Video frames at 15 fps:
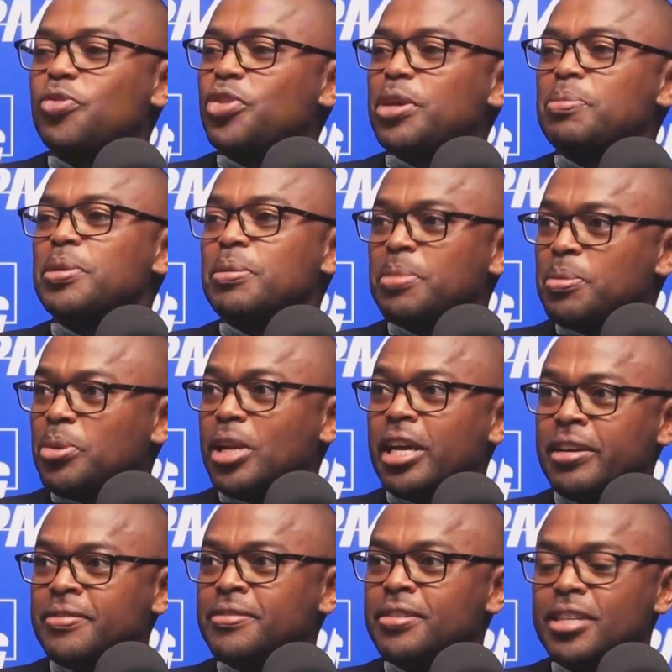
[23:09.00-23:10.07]
of keeping people
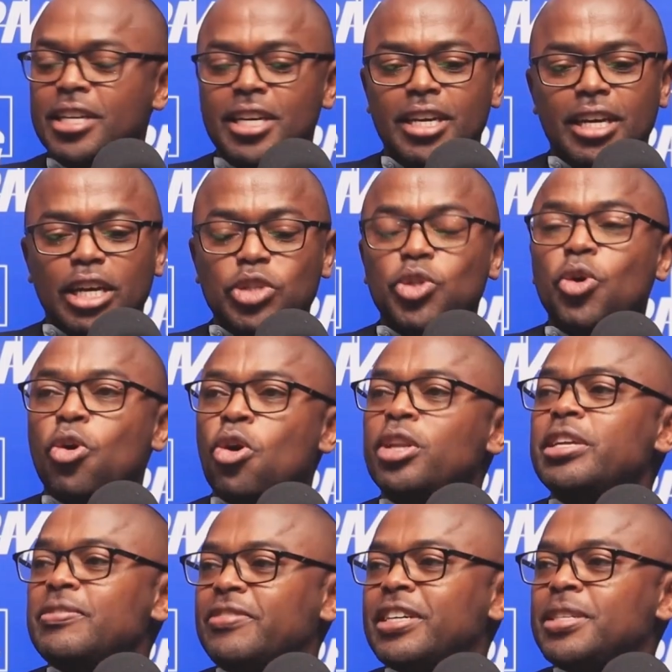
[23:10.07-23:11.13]
alive. And so all
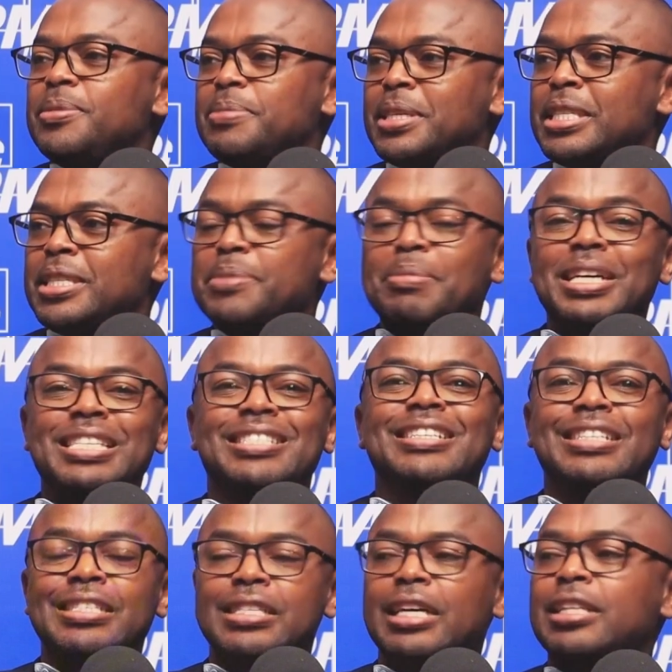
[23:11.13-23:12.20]
investments must
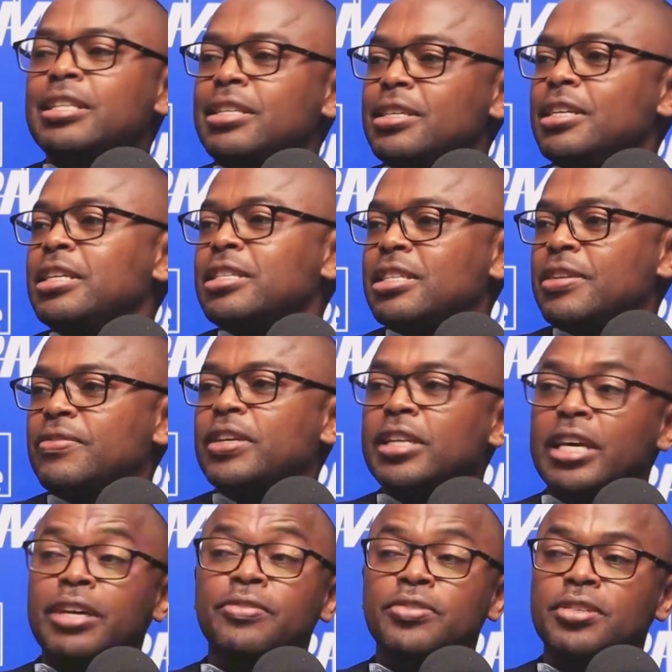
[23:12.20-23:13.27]
result in saving
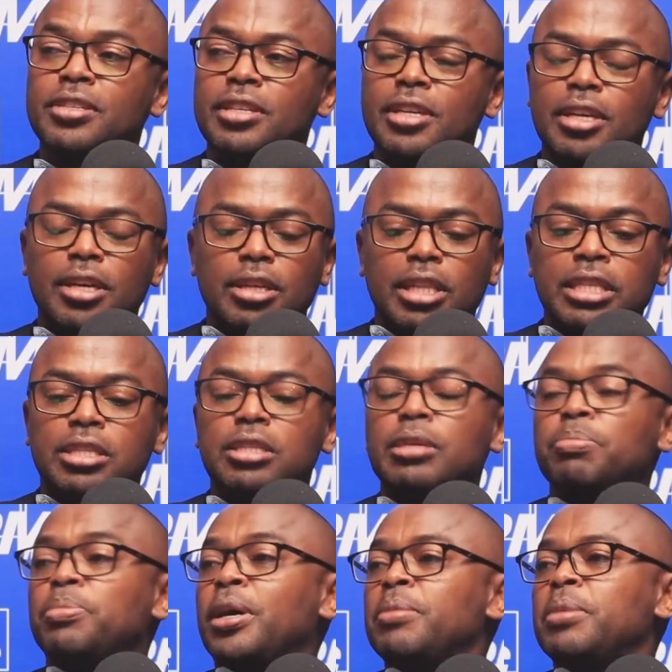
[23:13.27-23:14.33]
lives. That's the
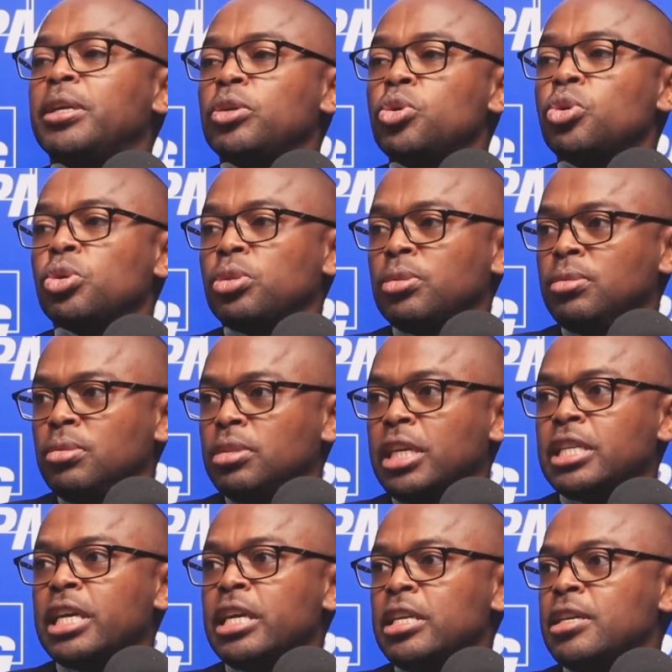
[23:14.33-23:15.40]
primary goal that
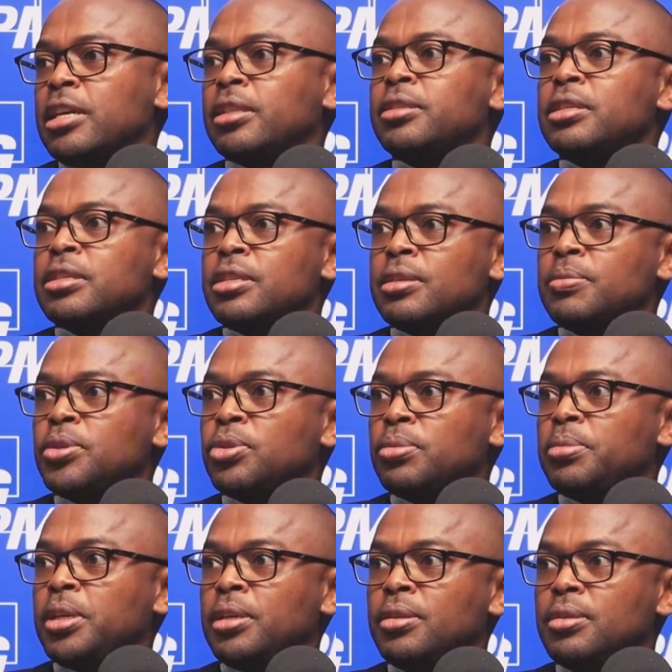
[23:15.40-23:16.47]
any health system should
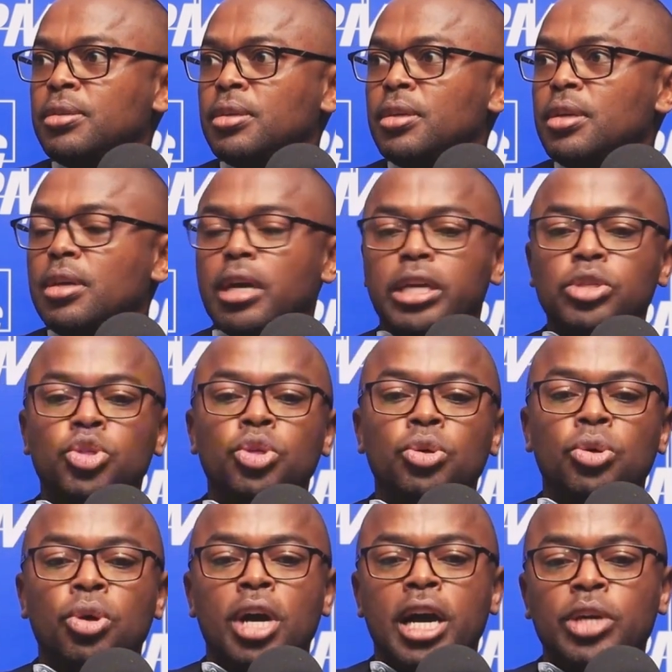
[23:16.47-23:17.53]
be. And
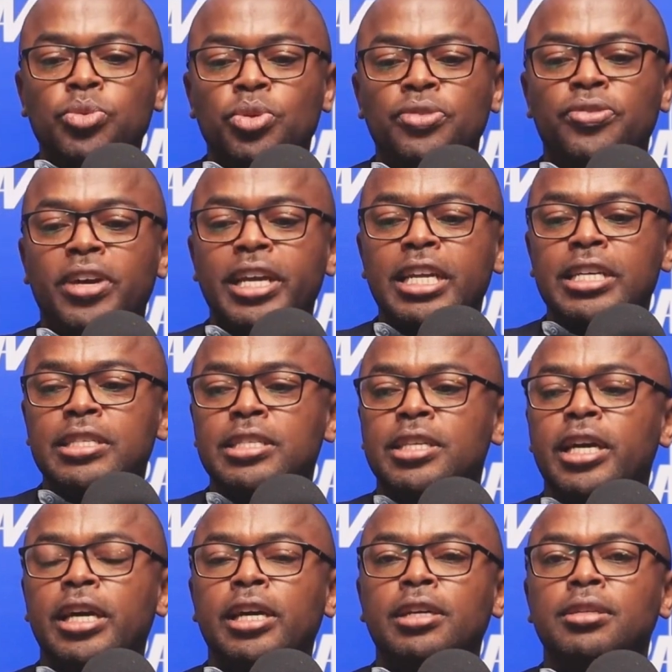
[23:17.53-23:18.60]
so as we finance
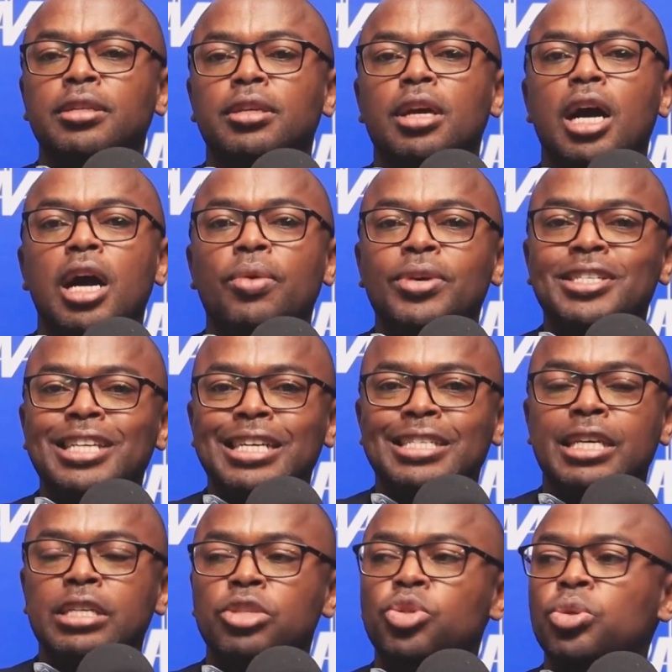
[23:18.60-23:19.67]
care, our
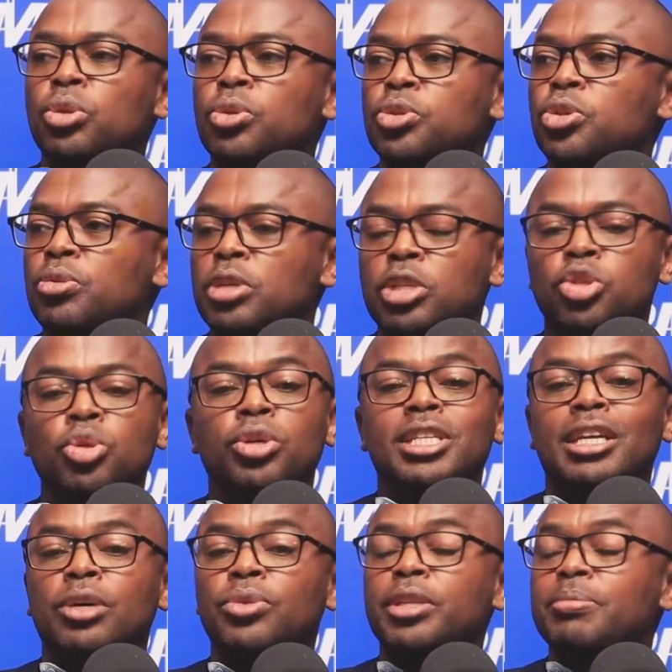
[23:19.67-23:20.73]
success should also, it's not
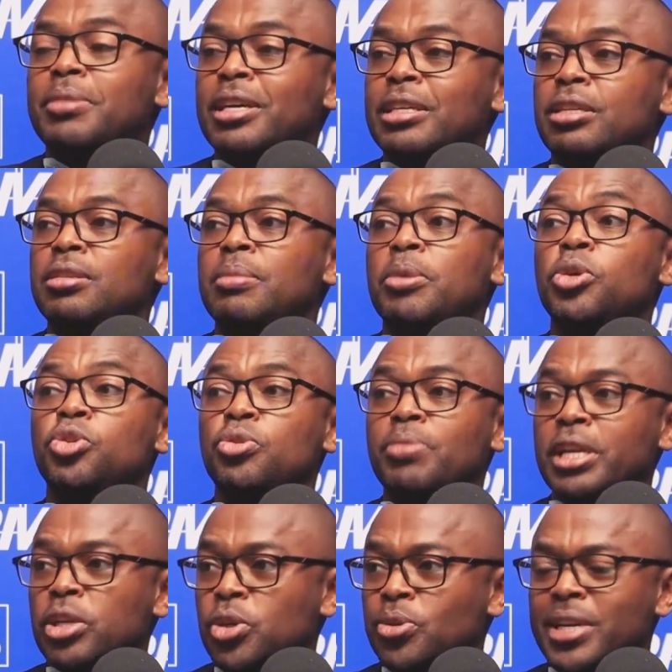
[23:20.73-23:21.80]
around the amount of
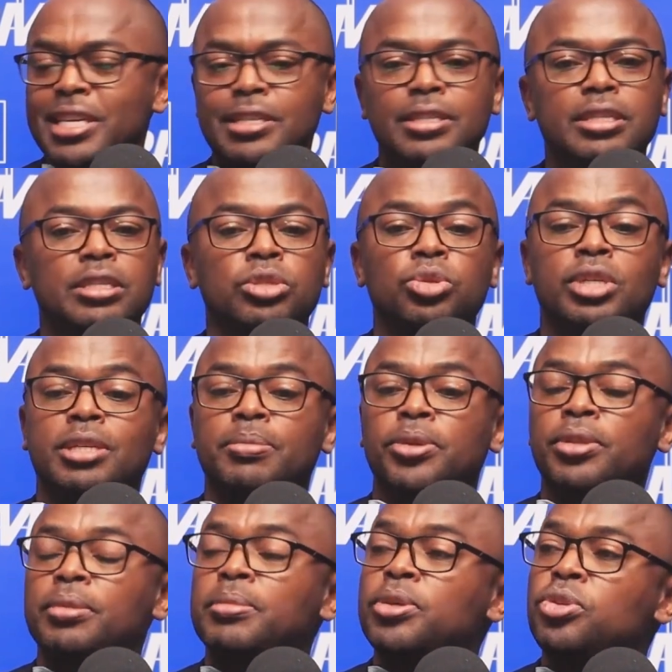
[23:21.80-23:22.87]
money raised, it's not about
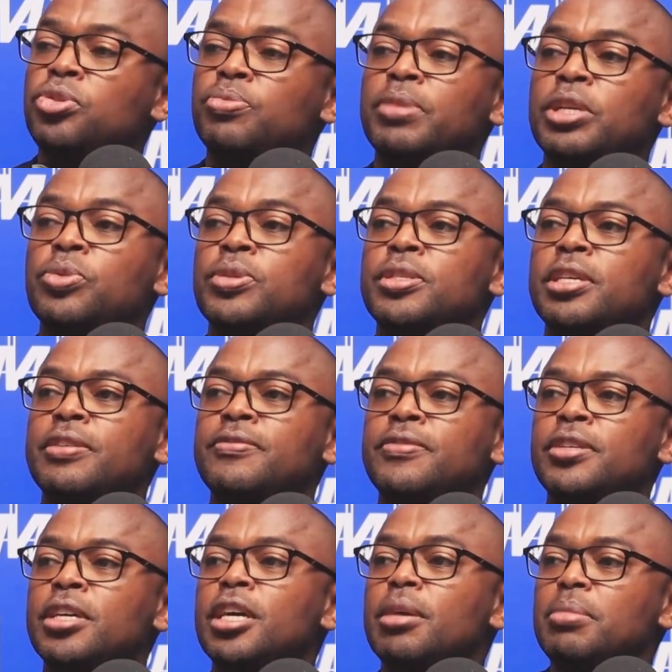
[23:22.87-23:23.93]
the amount of money we
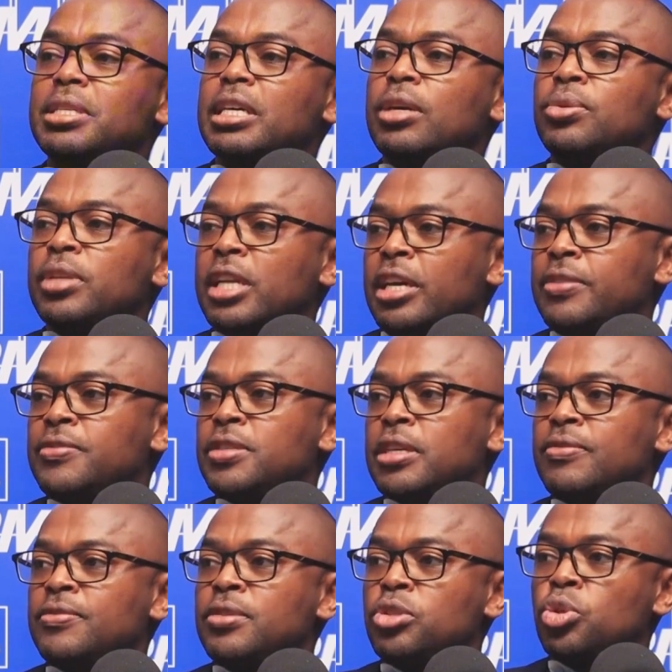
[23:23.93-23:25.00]
saved, it's around the life
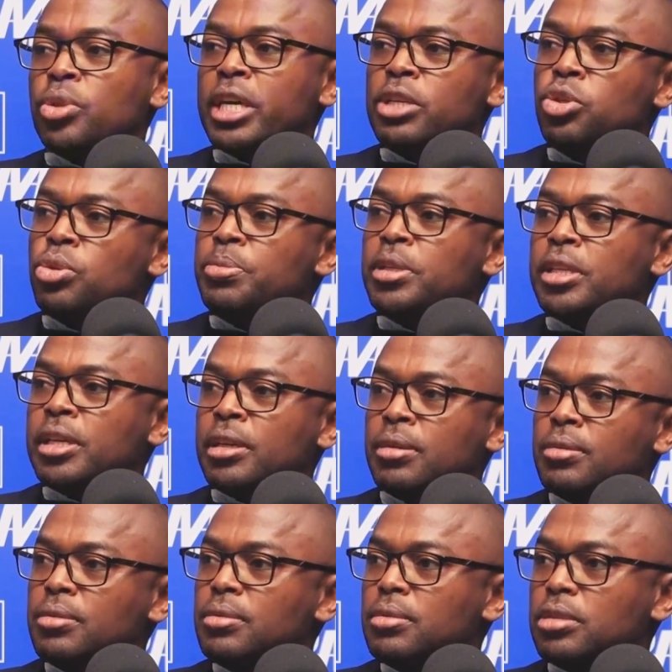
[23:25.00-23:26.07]
saved. So that should be the
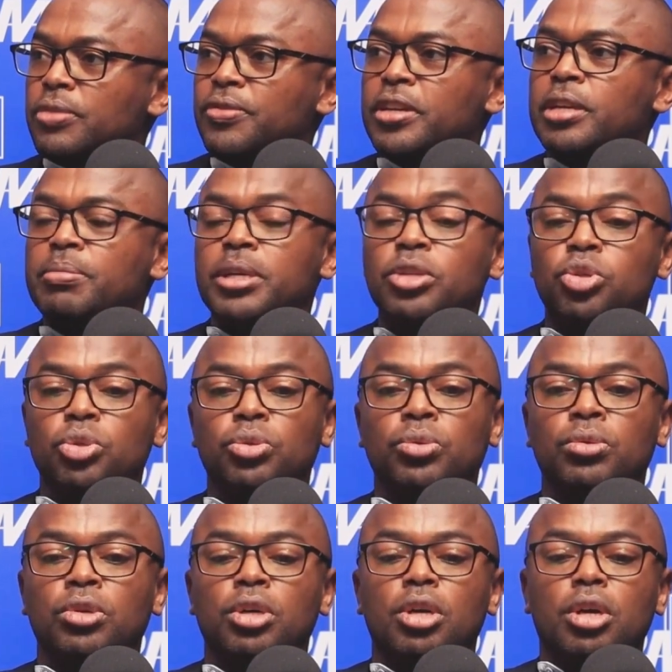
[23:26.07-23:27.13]
fundamental
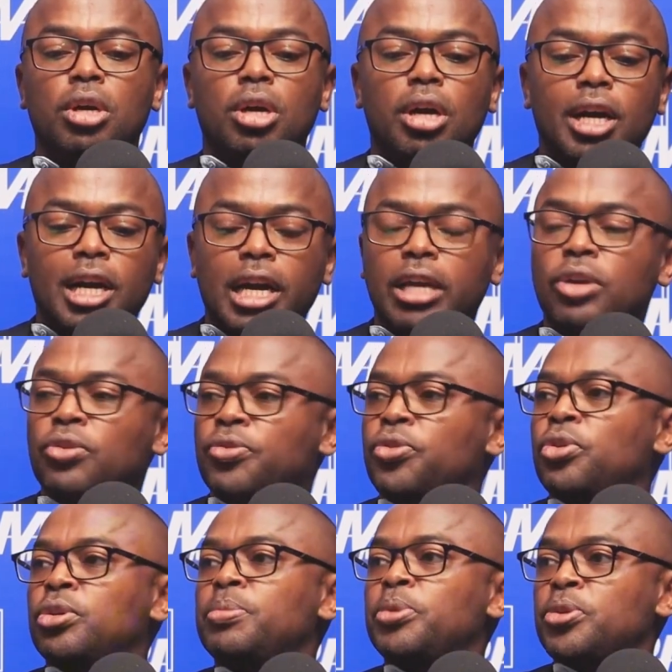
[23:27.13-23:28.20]
kind of
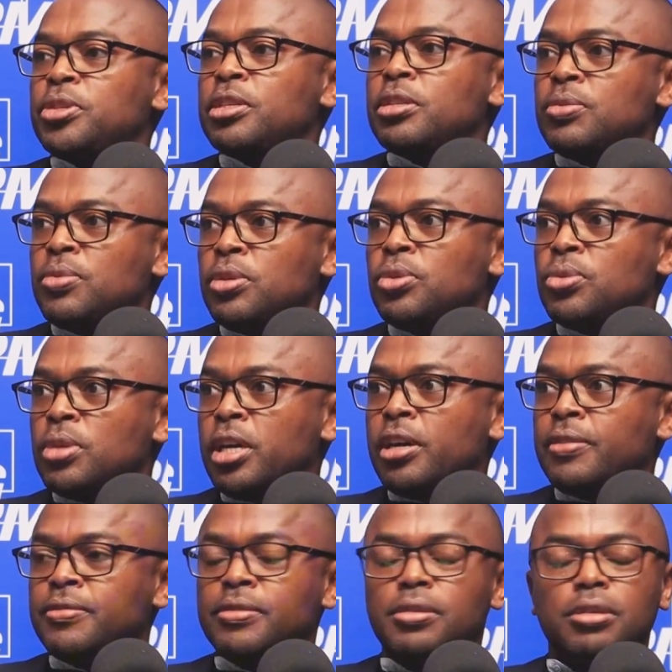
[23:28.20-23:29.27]
thought process that we do
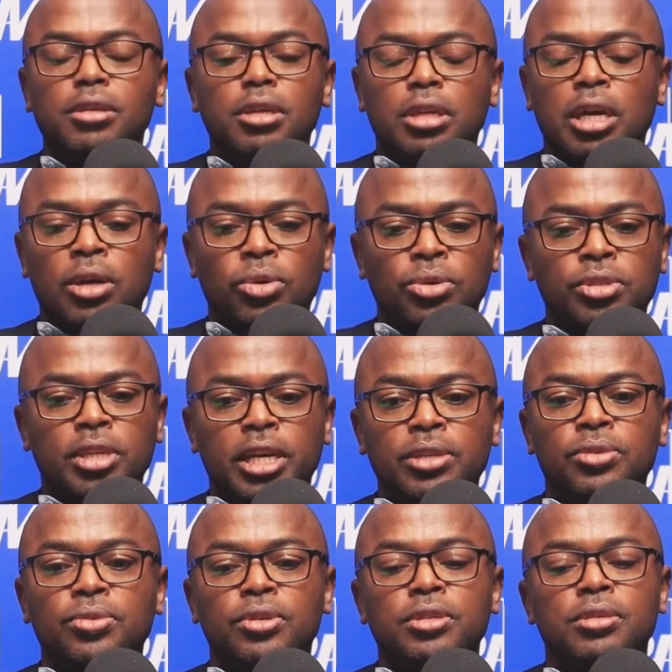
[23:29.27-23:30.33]
have in across
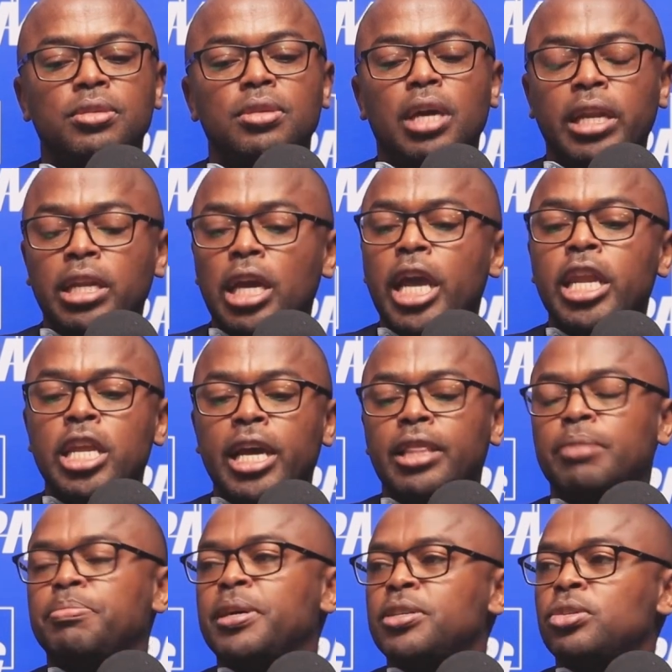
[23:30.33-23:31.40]
countries and any
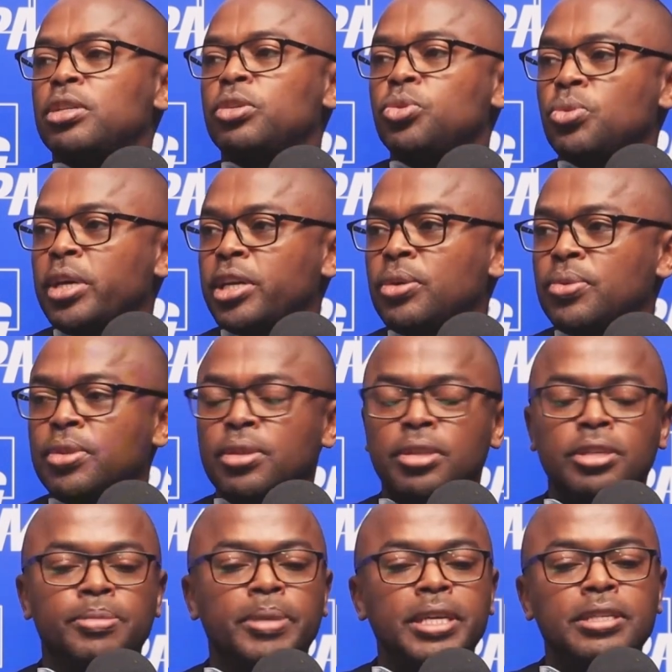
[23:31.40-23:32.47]
other person that we're working with in the
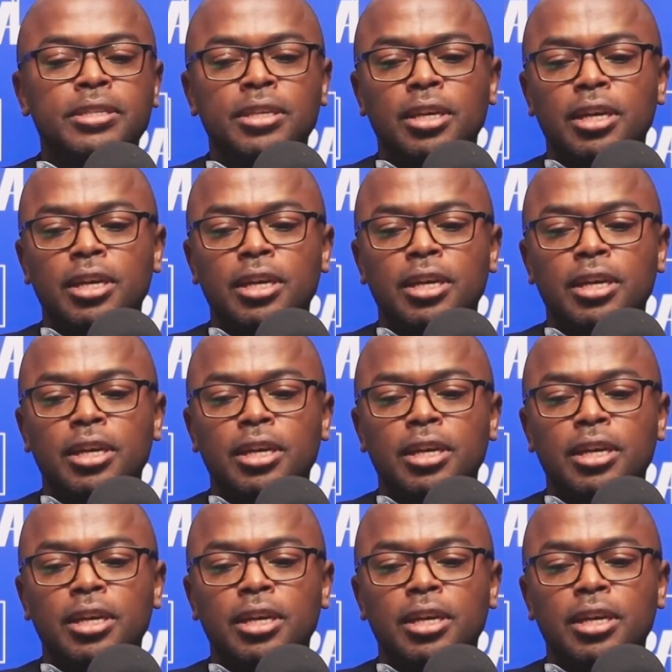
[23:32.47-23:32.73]
space.